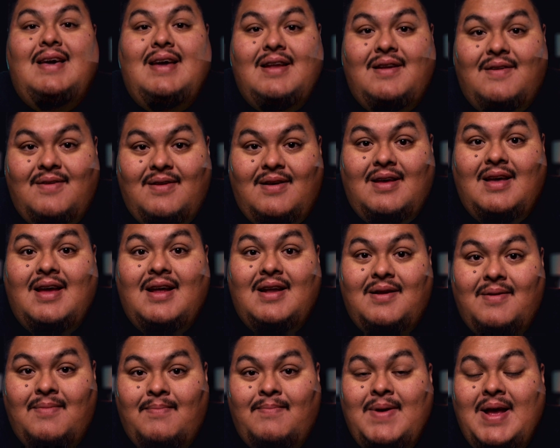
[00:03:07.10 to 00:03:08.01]
And, uh,
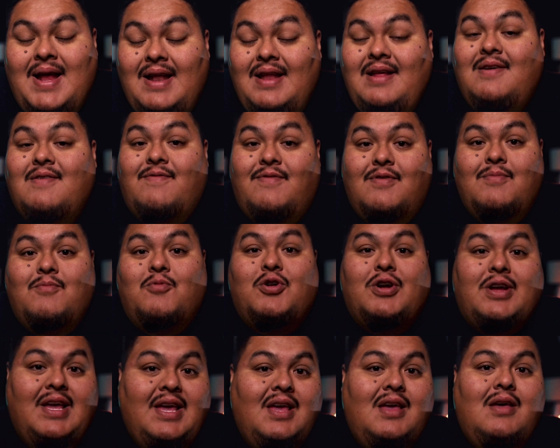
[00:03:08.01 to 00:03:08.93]
and uh, many of them
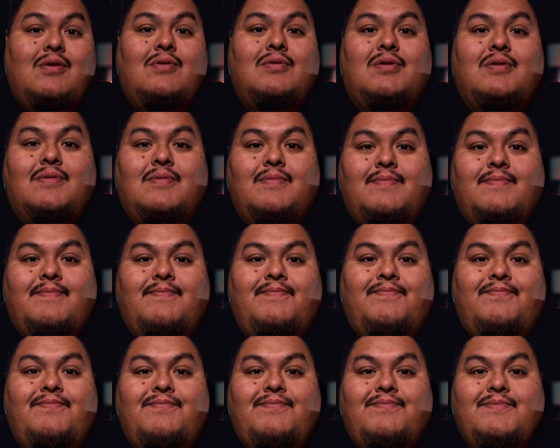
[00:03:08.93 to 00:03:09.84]
were killed.
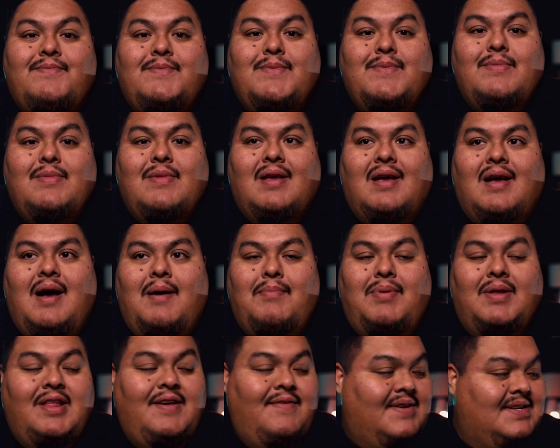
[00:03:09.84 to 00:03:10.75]

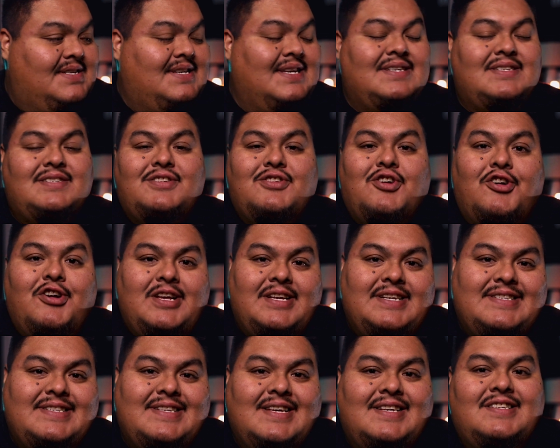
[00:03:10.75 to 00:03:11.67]
I believe it says
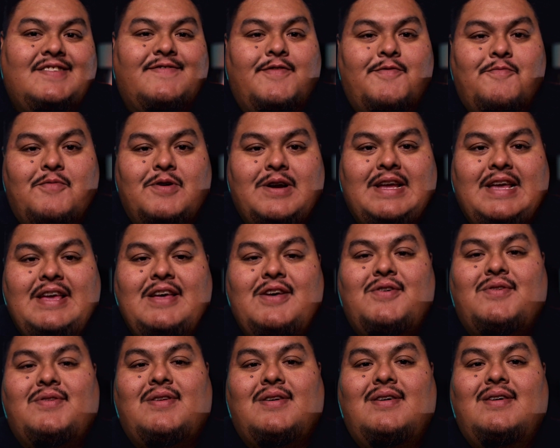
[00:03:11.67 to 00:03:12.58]
36 of them were
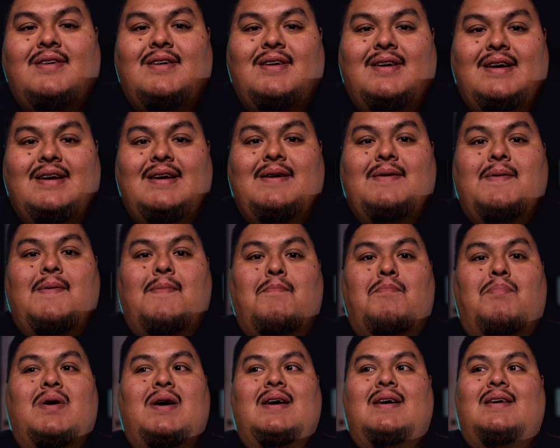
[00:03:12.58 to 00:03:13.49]
killed.
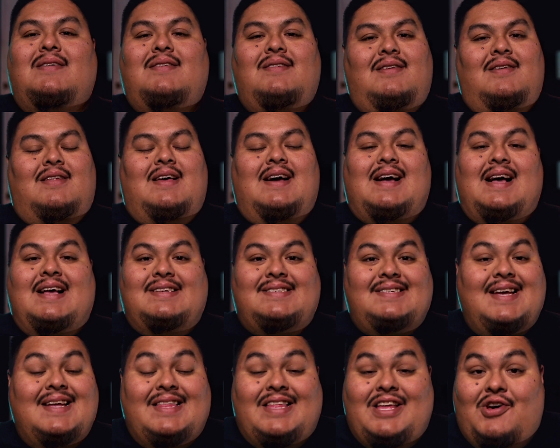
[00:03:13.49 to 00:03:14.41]
But like I
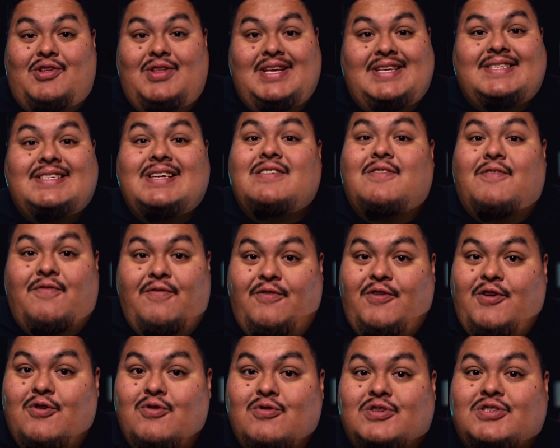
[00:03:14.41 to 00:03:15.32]
said, they only sent a
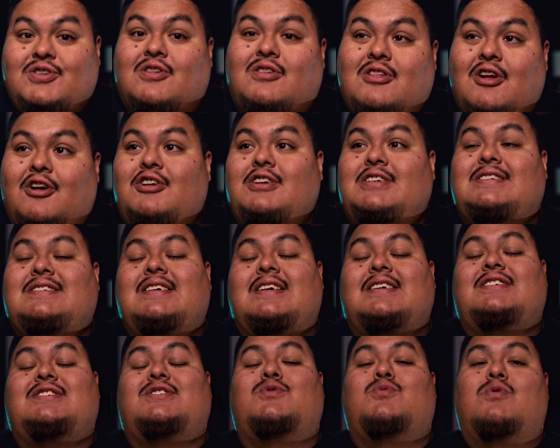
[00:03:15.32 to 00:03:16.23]
few. So
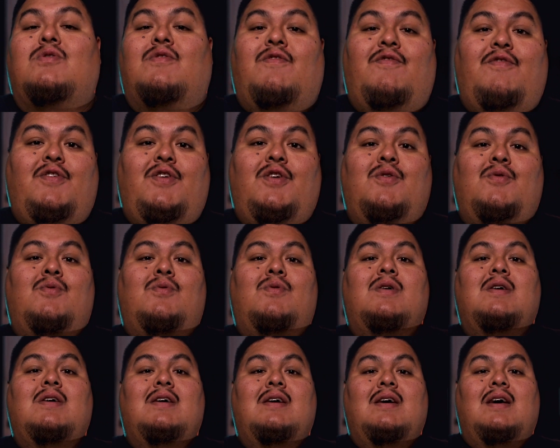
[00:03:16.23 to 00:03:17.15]
36 to a
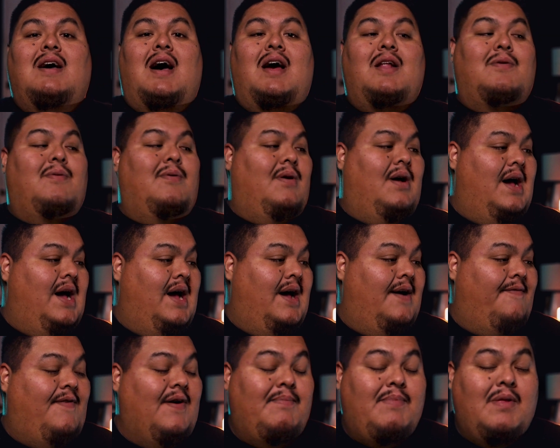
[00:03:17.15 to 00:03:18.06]
few. I don't.
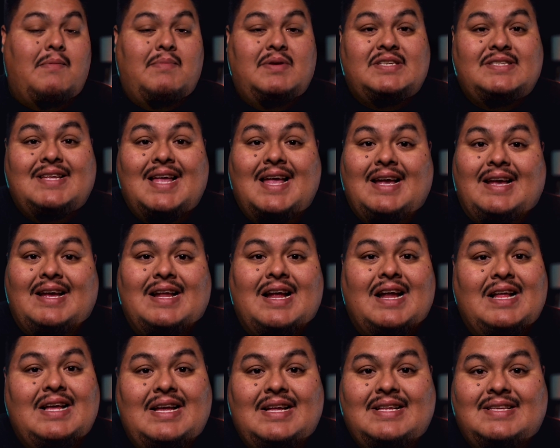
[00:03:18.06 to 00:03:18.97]
I, if I'm not
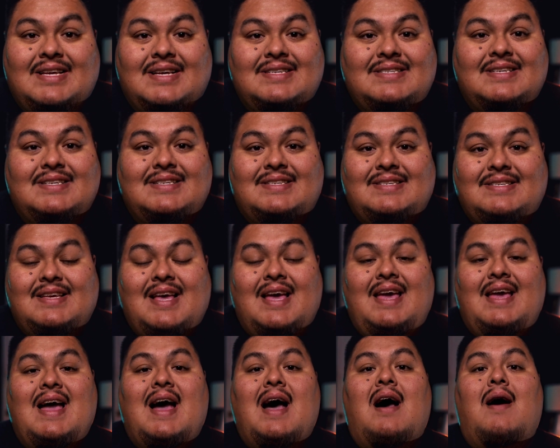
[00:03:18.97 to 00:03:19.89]
mistaken, I, it doesn't
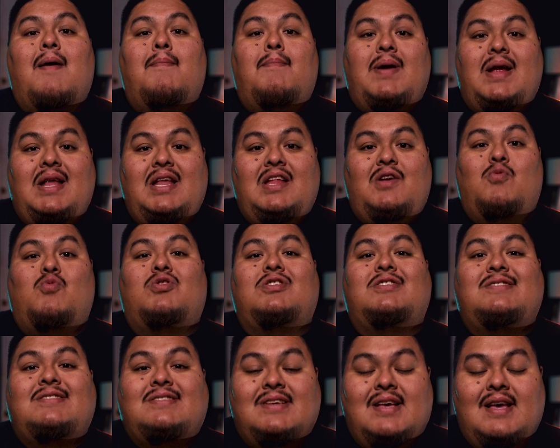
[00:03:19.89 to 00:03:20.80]
say how many
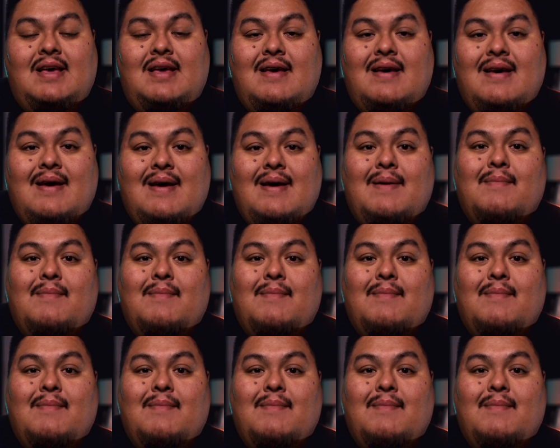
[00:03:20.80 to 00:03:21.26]
were sent,